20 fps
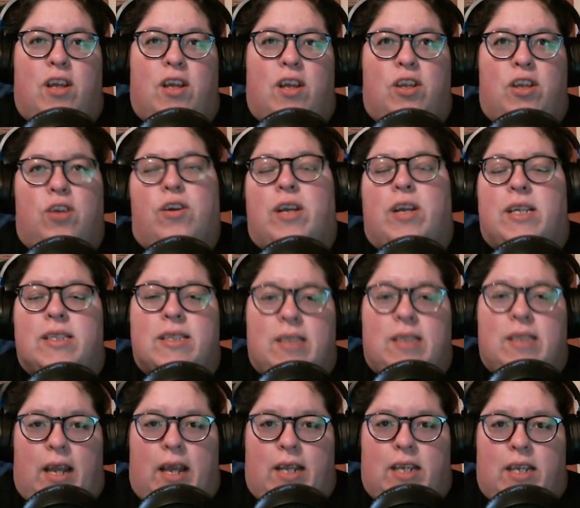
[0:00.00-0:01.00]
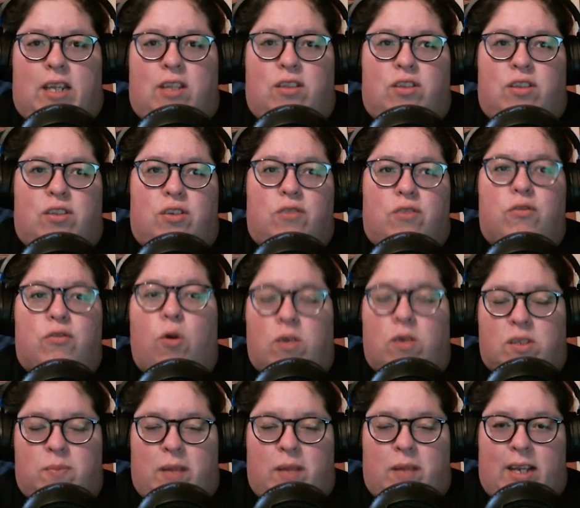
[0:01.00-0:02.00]
Your insight into
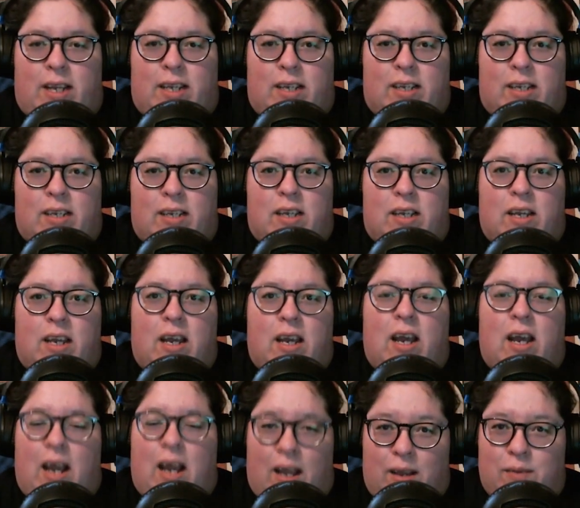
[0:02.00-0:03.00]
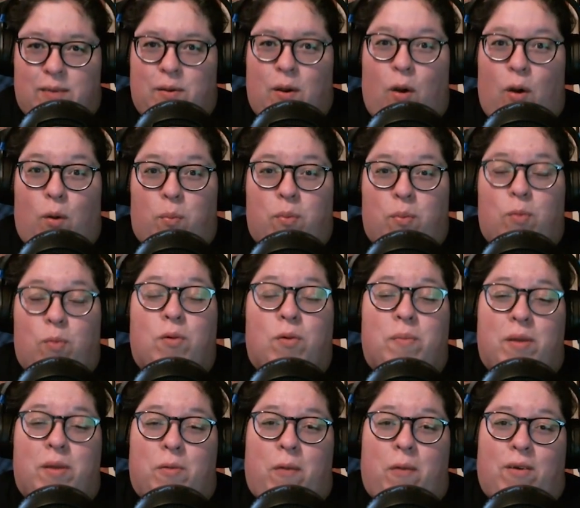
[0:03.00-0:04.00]
course planning, I hope, will
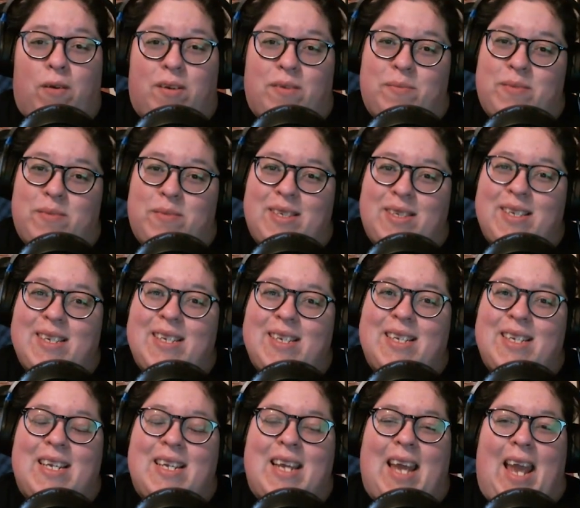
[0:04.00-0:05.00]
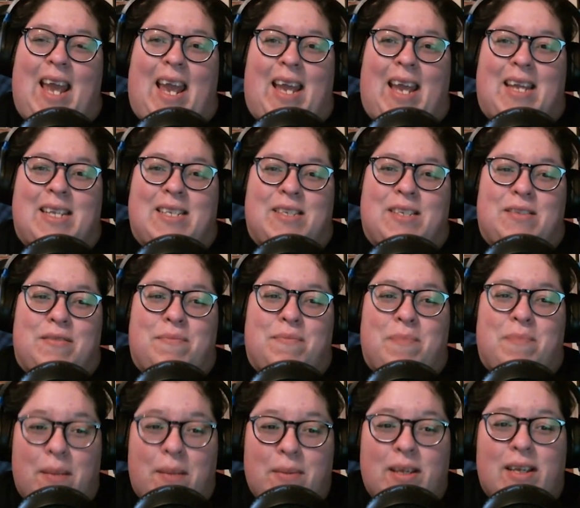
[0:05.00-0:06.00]
be welcomed, and
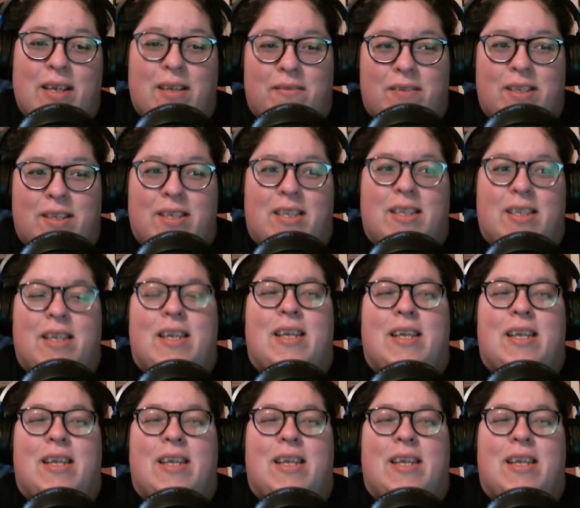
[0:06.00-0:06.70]
maybe even